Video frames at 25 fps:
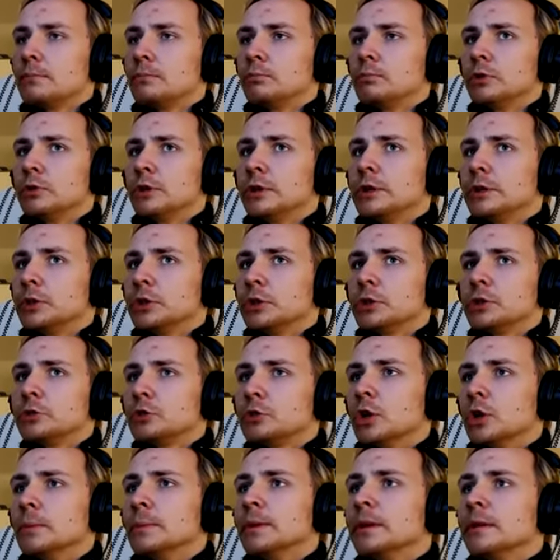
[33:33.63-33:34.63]
British,
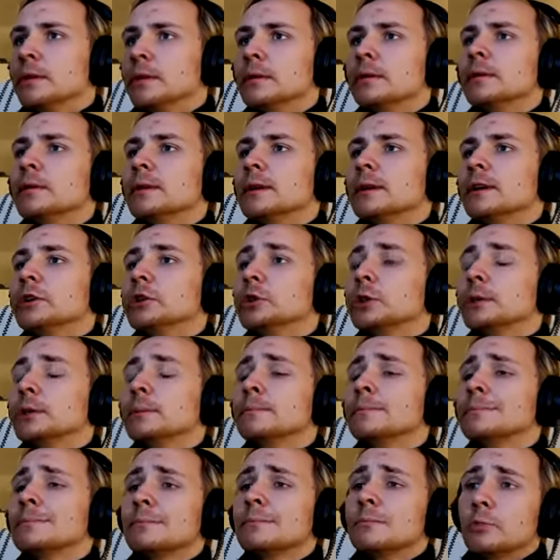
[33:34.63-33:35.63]
German nature
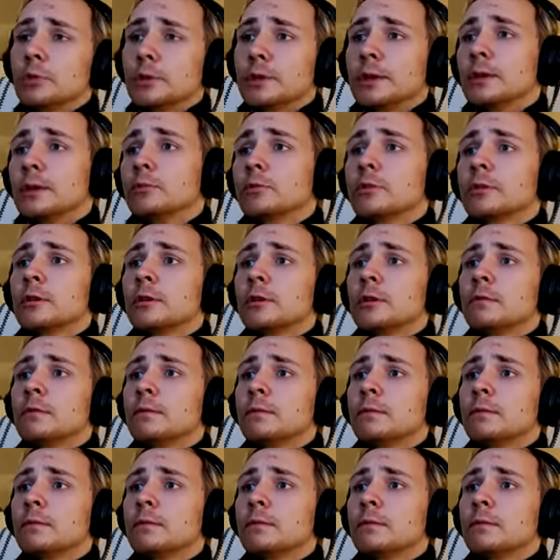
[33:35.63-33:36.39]
within a reserve.